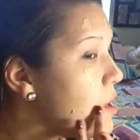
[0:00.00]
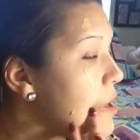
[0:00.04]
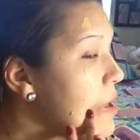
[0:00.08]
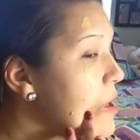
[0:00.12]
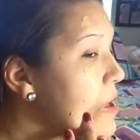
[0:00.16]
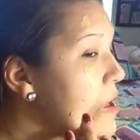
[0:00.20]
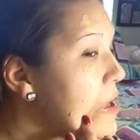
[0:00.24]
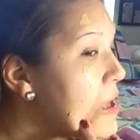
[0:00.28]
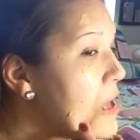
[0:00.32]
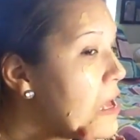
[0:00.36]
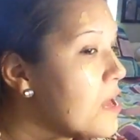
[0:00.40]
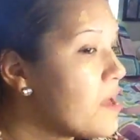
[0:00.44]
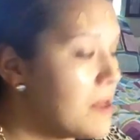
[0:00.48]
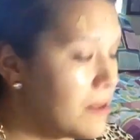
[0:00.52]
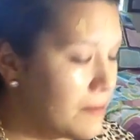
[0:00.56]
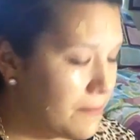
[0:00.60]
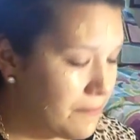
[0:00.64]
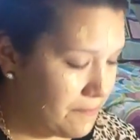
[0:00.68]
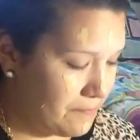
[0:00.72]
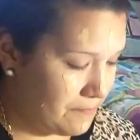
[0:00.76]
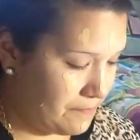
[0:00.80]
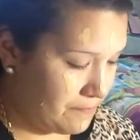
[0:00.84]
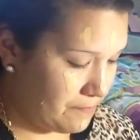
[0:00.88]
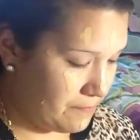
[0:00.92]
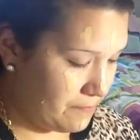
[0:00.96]
And then
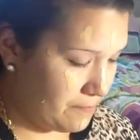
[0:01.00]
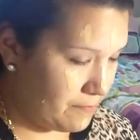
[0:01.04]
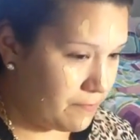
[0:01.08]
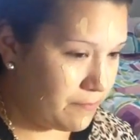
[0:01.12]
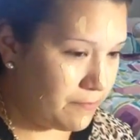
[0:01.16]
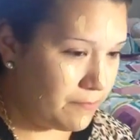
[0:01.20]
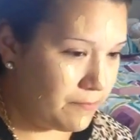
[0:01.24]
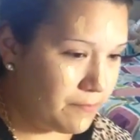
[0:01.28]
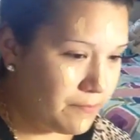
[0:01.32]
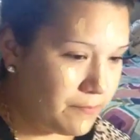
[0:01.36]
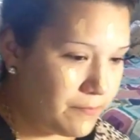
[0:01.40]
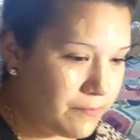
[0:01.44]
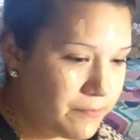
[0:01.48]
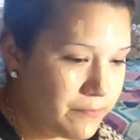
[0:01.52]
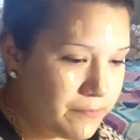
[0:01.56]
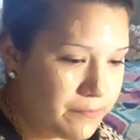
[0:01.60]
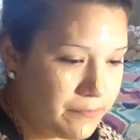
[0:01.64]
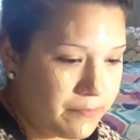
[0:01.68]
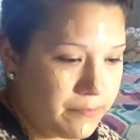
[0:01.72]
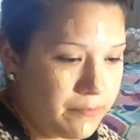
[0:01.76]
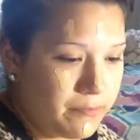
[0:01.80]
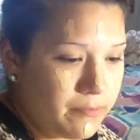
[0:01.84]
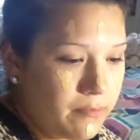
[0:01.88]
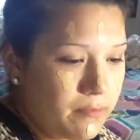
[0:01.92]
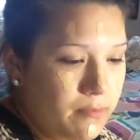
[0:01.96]
taking an IT
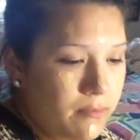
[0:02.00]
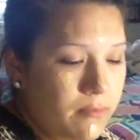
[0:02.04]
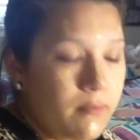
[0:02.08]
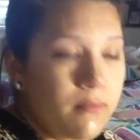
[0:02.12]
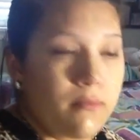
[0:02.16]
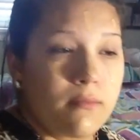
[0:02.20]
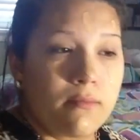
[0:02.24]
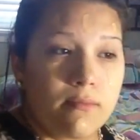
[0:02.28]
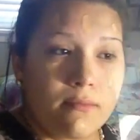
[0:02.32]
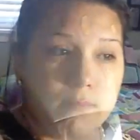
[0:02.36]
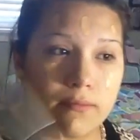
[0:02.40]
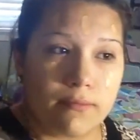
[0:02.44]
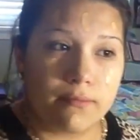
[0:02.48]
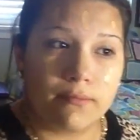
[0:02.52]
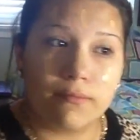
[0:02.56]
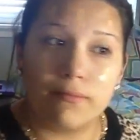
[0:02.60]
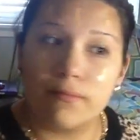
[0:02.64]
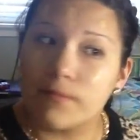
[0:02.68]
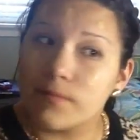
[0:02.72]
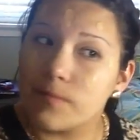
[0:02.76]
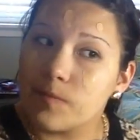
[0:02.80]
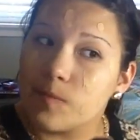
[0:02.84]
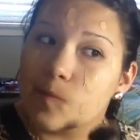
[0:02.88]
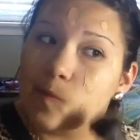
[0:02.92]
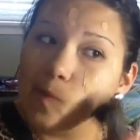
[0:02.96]
Cosmetics Flat
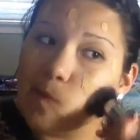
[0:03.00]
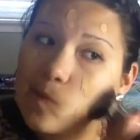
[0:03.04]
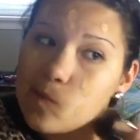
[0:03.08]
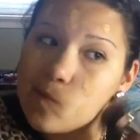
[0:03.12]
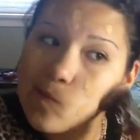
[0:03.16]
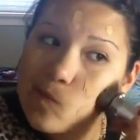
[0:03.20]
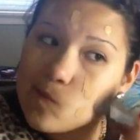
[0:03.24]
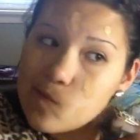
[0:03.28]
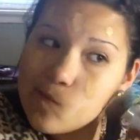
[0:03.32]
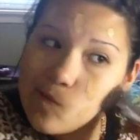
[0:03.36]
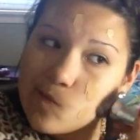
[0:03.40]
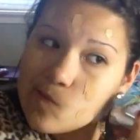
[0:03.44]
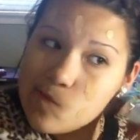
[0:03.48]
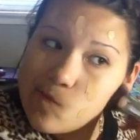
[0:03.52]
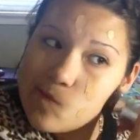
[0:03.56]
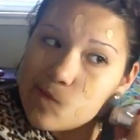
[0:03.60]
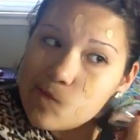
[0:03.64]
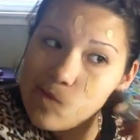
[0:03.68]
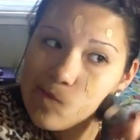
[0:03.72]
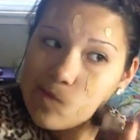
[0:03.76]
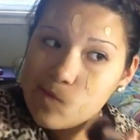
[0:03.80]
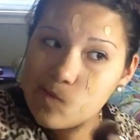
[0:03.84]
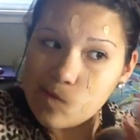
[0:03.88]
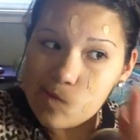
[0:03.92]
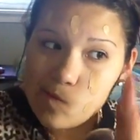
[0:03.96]
Top Kabuki,
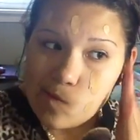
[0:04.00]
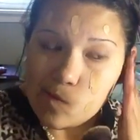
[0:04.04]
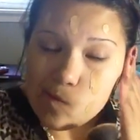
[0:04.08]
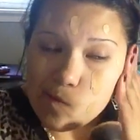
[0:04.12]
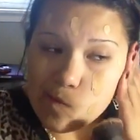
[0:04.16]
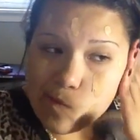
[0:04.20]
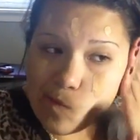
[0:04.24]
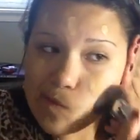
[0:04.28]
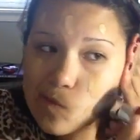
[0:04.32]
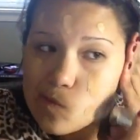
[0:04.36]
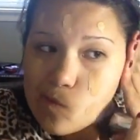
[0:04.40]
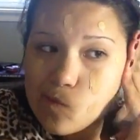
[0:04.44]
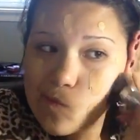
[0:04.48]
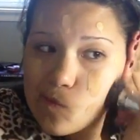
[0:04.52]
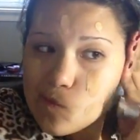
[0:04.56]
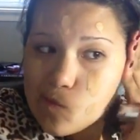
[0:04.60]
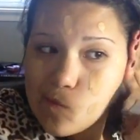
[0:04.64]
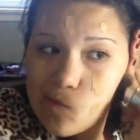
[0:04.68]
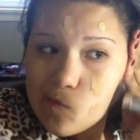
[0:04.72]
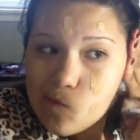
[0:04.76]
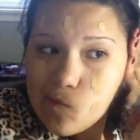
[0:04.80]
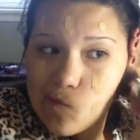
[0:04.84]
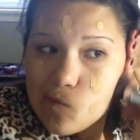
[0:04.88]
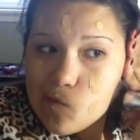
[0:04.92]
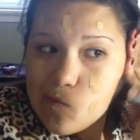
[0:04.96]
buff it
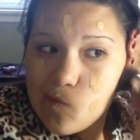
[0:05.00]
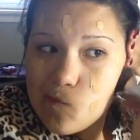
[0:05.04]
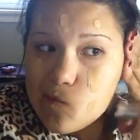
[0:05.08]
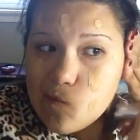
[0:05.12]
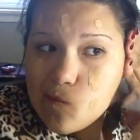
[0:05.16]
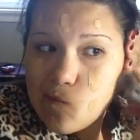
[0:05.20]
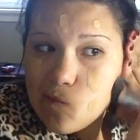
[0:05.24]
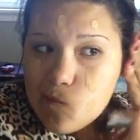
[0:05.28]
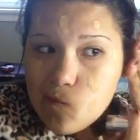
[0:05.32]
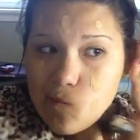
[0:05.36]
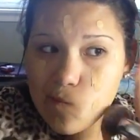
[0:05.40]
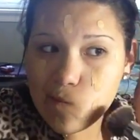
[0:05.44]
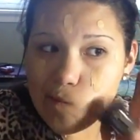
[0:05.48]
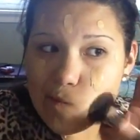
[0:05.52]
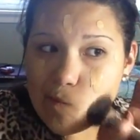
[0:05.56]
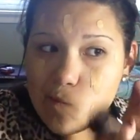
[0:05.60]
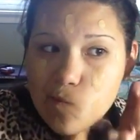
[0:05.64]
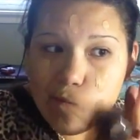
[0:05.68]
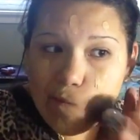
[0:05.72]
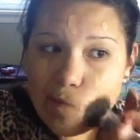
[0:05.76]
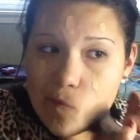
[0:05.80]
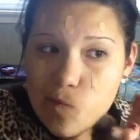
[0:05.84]
into my skin.